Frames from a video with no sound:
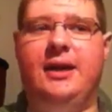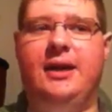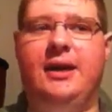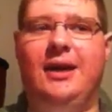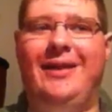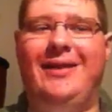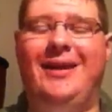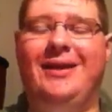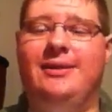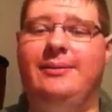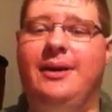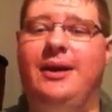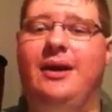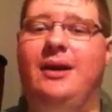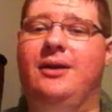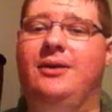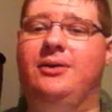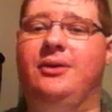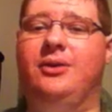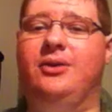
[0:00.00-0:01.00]
I think it's about
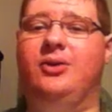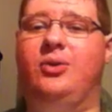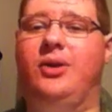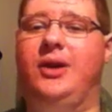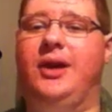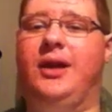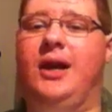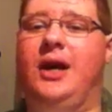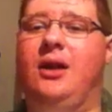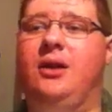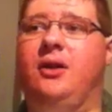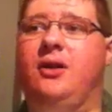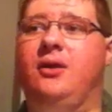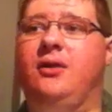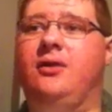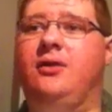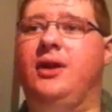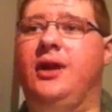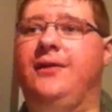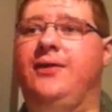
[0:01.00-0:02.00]

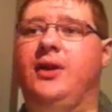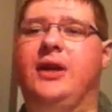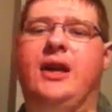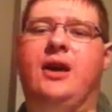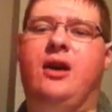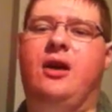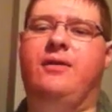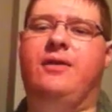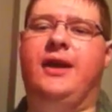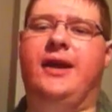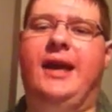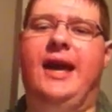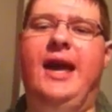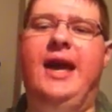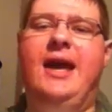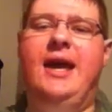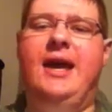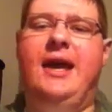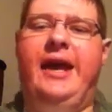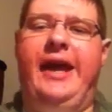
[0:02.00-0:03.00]
$120 if you get it off like
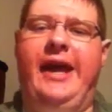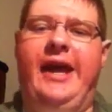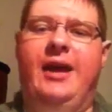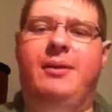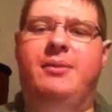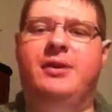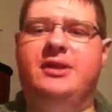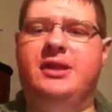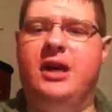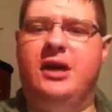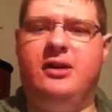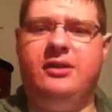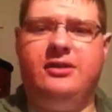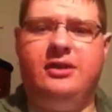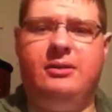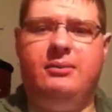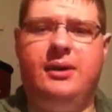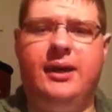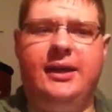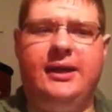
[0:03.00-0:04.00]
Amazon or
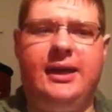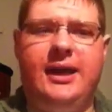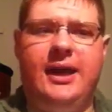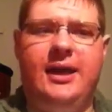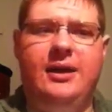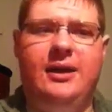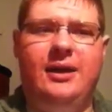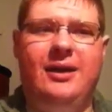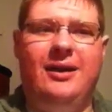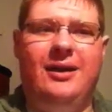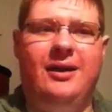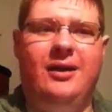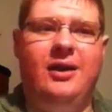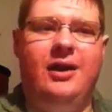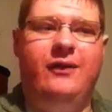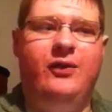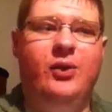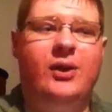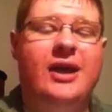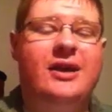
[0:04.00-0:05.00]
something like that.
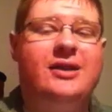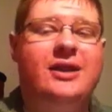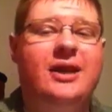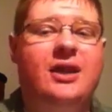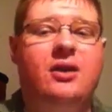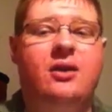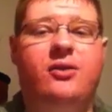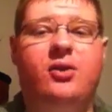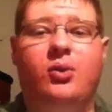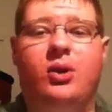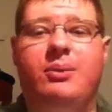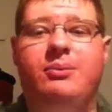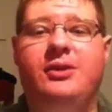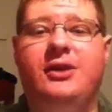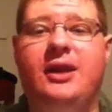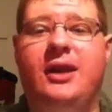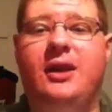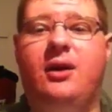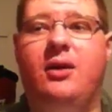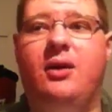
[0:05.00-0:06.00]
If you actually get it off the
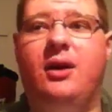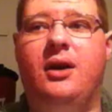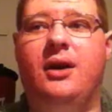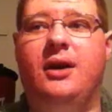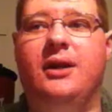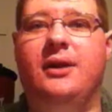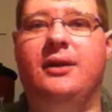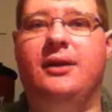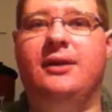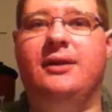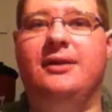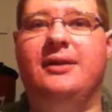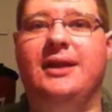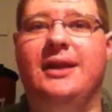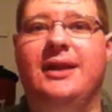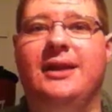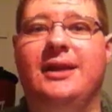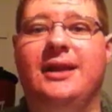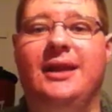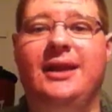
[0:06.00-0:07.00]
website on
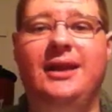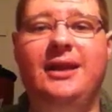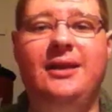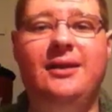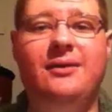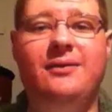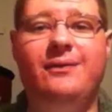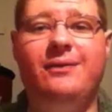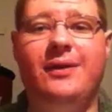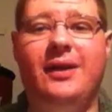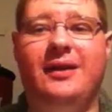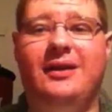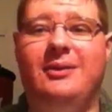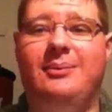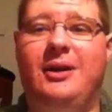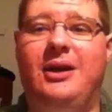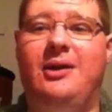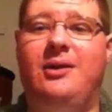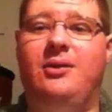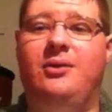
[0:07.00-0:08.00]
CD, it's
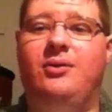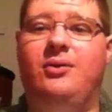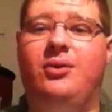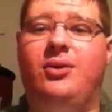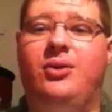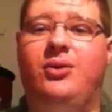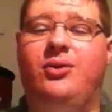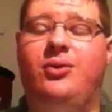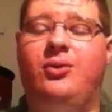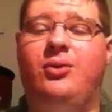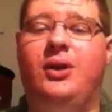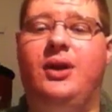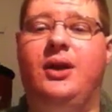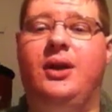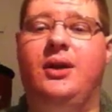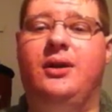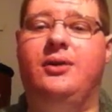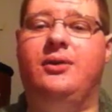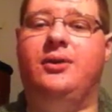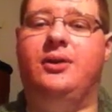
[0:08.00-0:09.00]
about
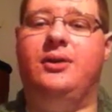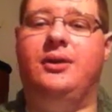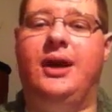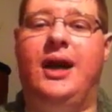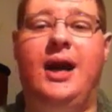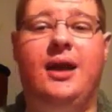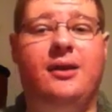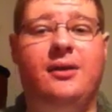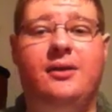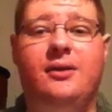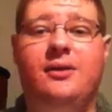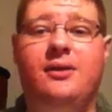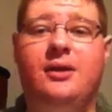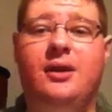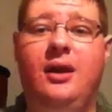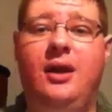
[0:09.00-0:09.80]
$300.